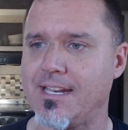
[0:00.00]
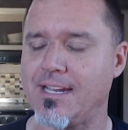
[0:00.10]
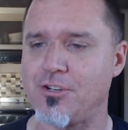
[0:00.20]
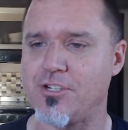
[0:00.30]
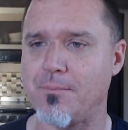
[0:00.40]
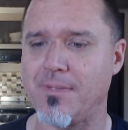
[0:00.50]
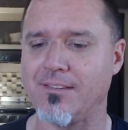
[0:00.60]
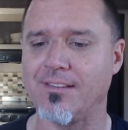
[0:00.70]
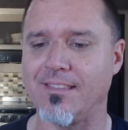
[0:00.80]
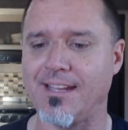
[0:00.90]
getting
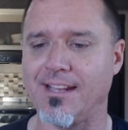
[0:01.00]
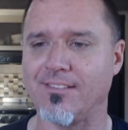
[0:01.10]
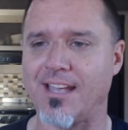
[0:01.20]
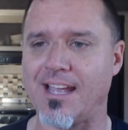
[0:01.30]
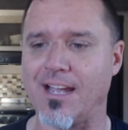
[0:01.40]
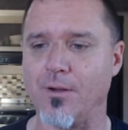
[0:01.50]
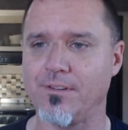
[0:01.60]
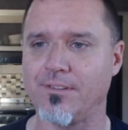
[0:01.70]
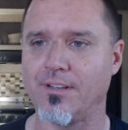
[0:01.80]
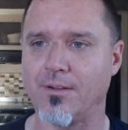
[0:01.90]
shipments and things
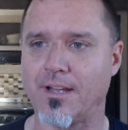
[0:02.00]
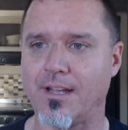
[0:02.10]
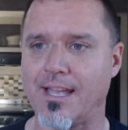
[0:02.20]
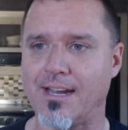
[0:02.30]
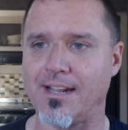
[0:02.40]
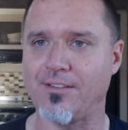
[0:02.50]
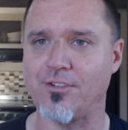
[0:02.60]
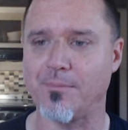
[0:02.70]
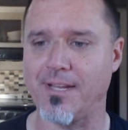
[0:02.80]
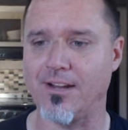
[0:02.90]
out. I uh, had a nice
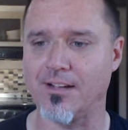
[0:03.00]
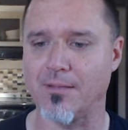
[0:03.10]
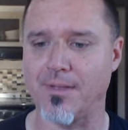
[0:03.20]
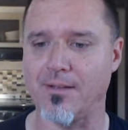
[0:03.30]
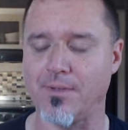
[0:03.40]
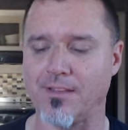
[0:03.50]
shipment here come in,